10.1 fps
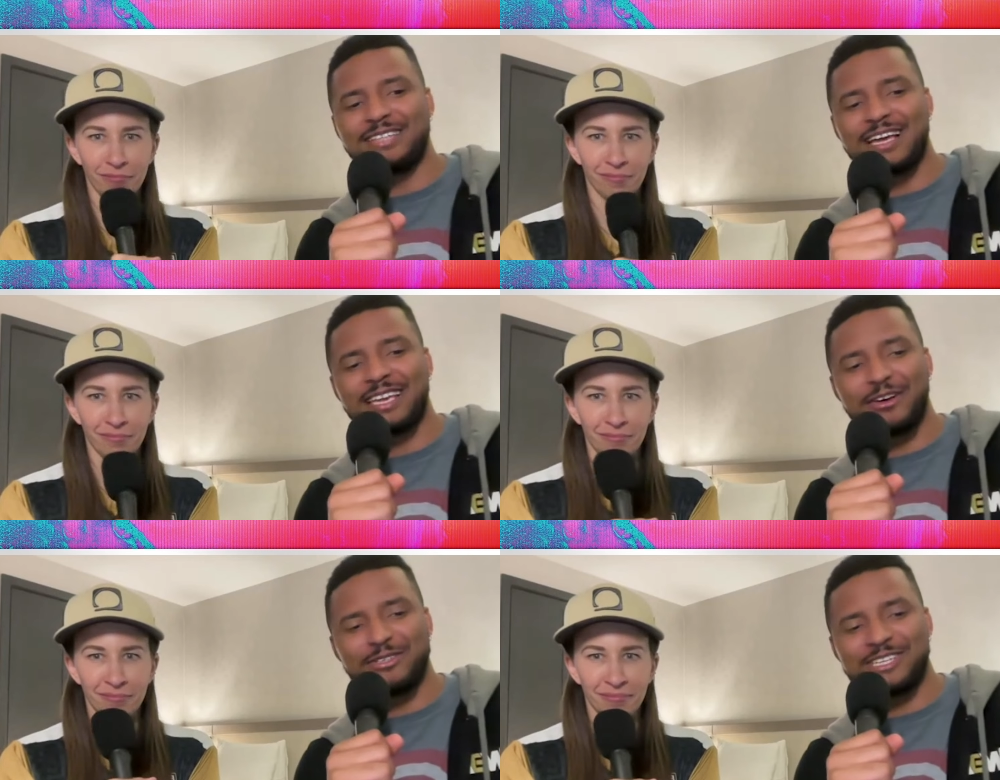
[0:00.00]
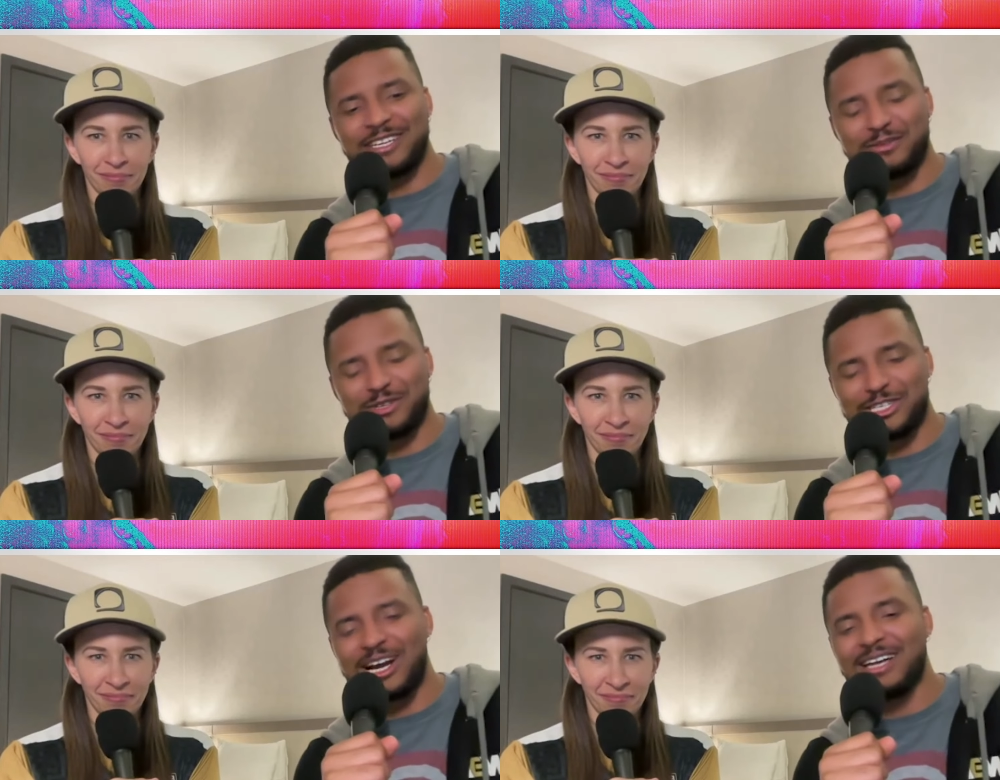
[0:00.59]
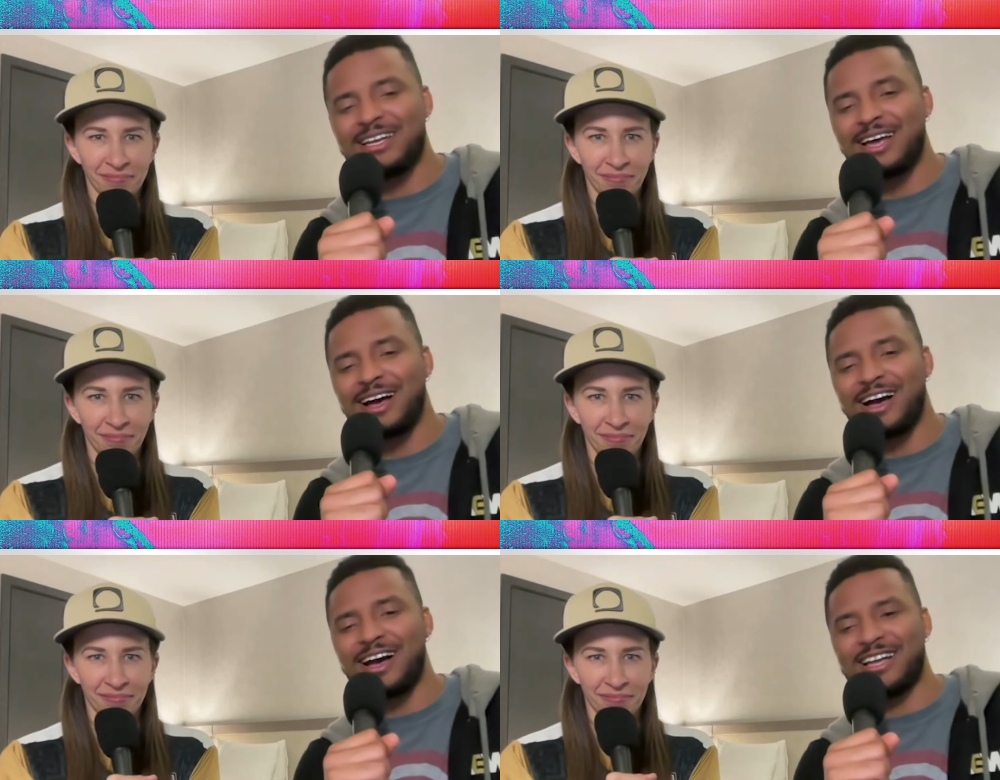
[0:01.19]
Speaker 1: that guaranteed him a shot
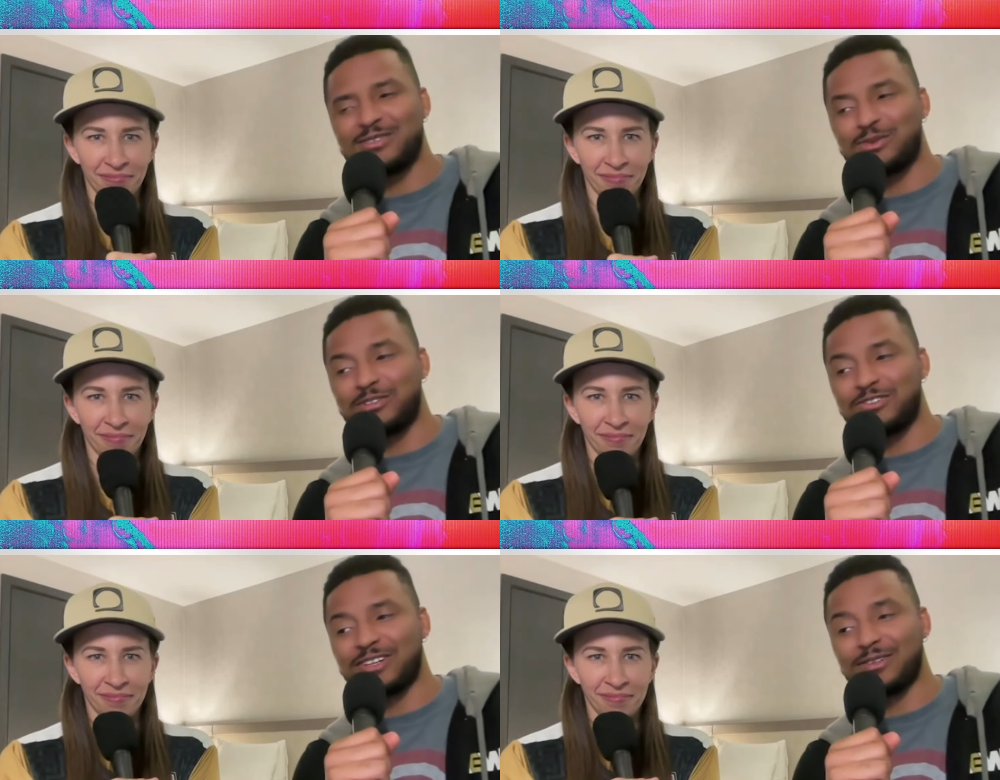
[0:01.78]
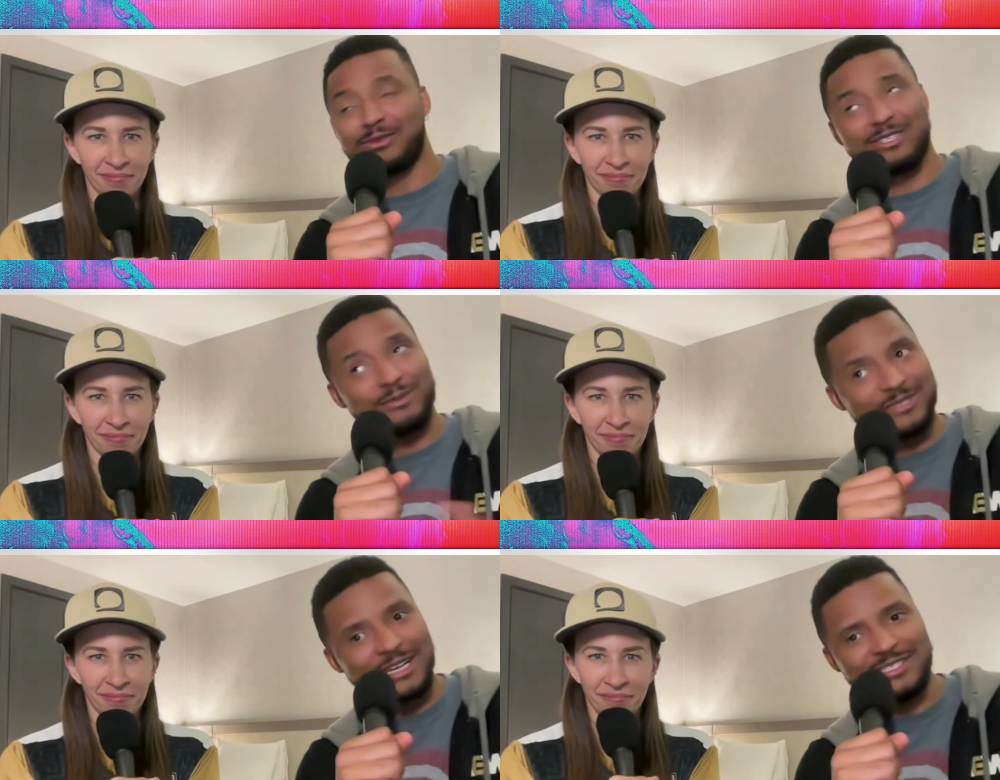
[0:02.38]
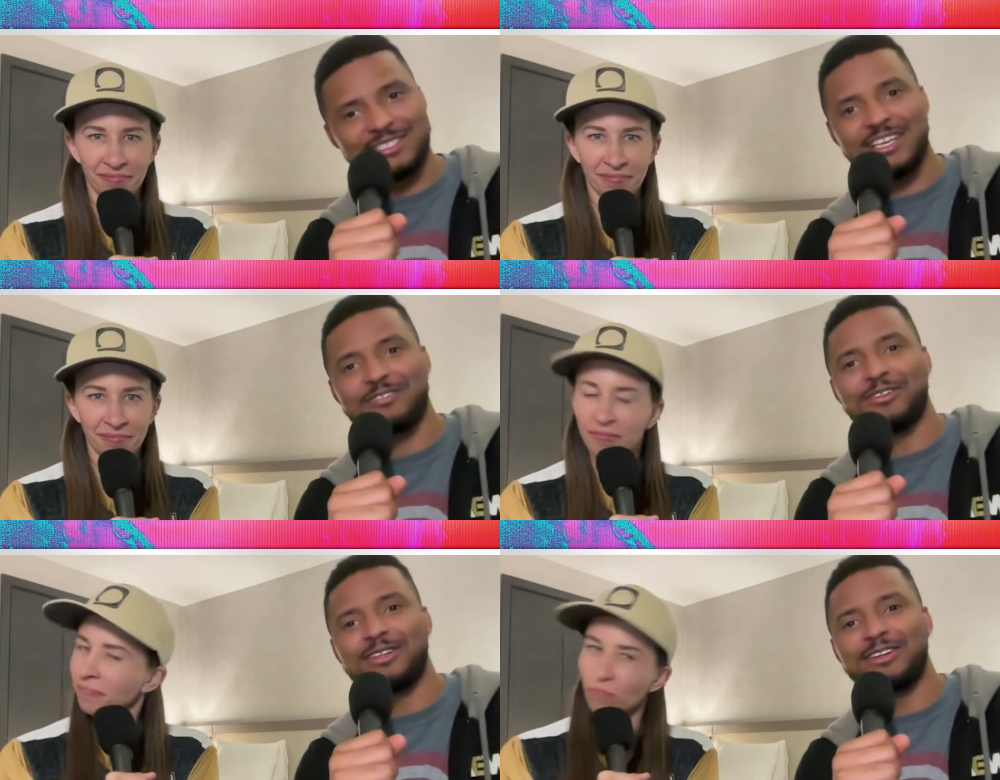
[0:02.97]
uh, at Swerve Strickland, which he was not
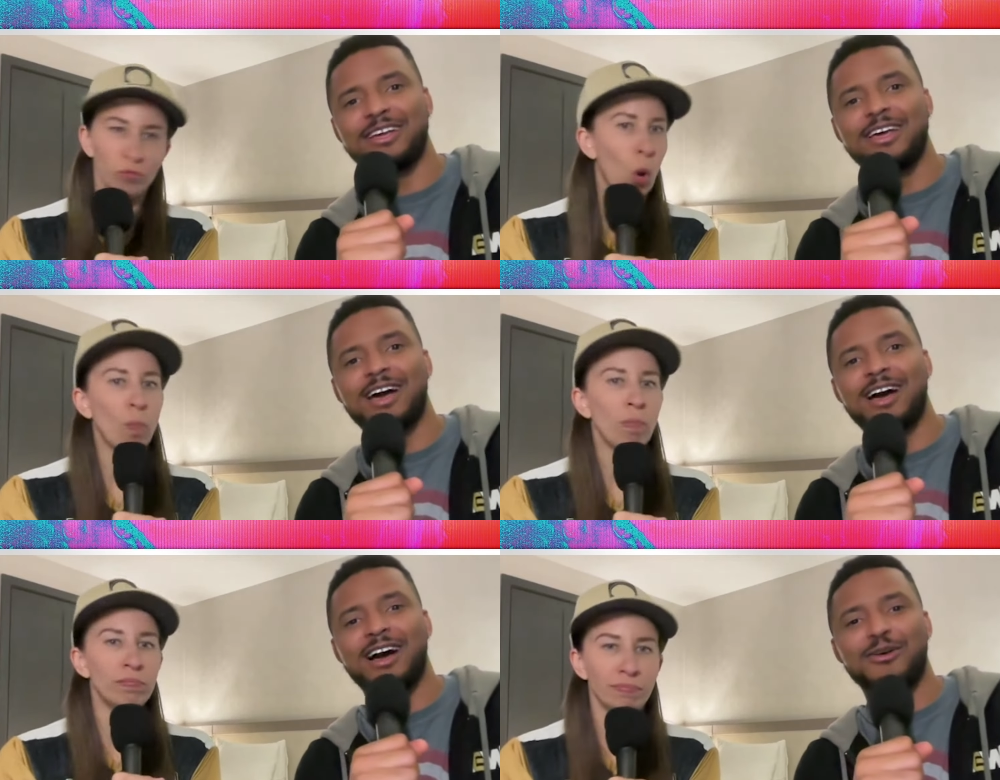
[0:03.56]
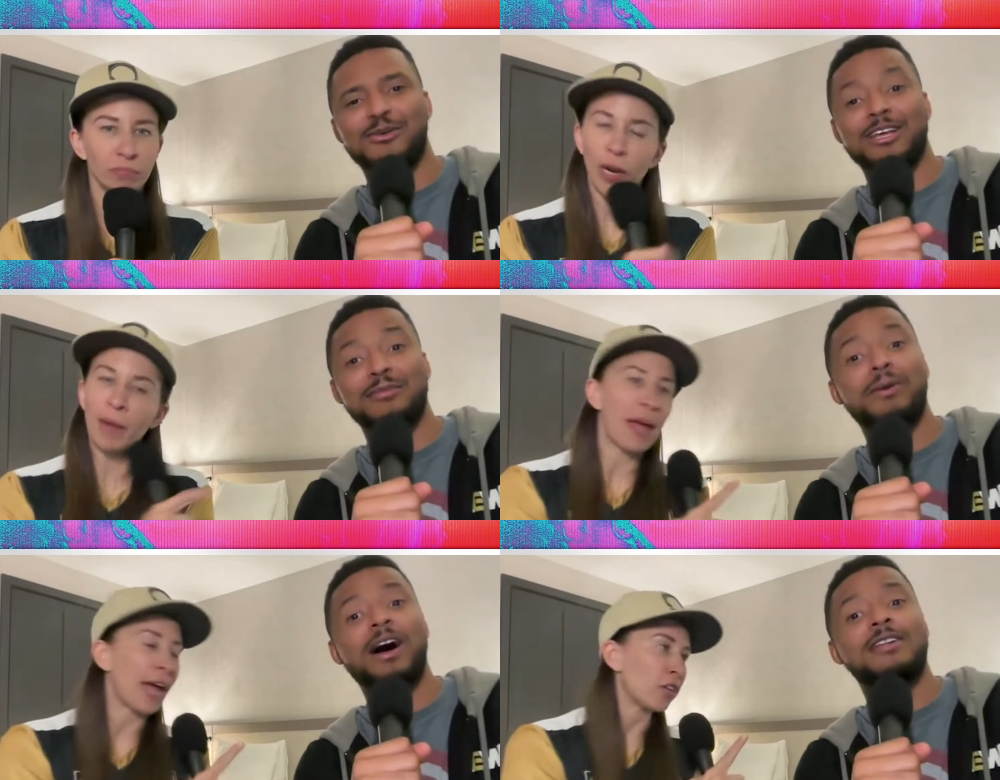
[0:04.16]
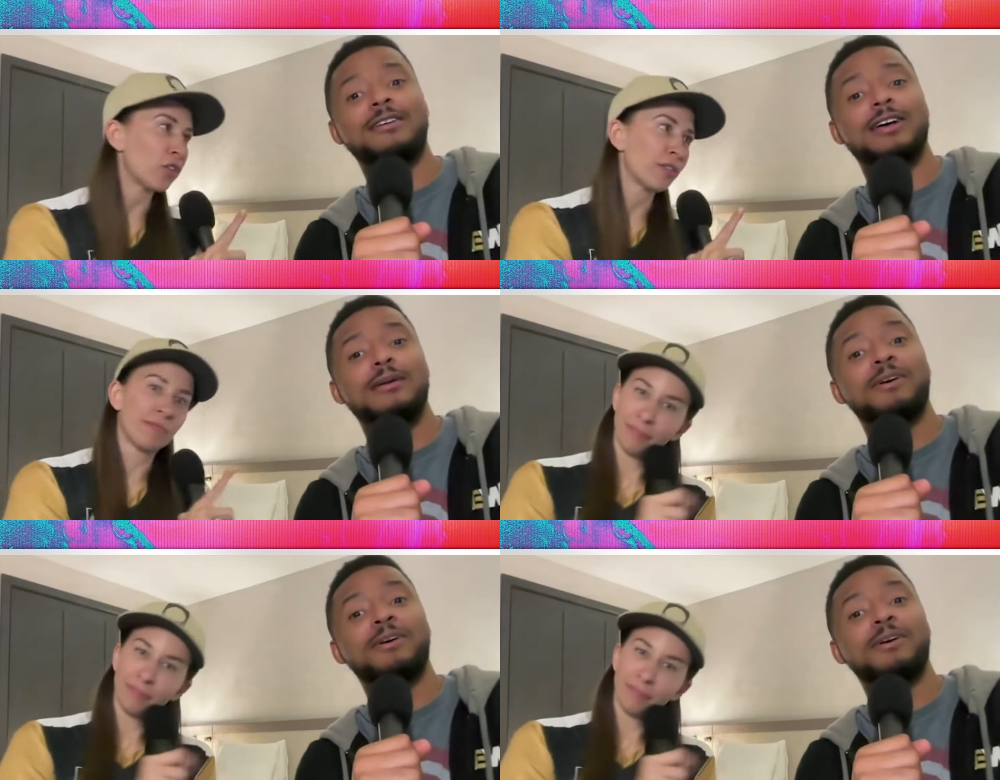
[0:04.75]
successful at. Nope. Uh, Great match.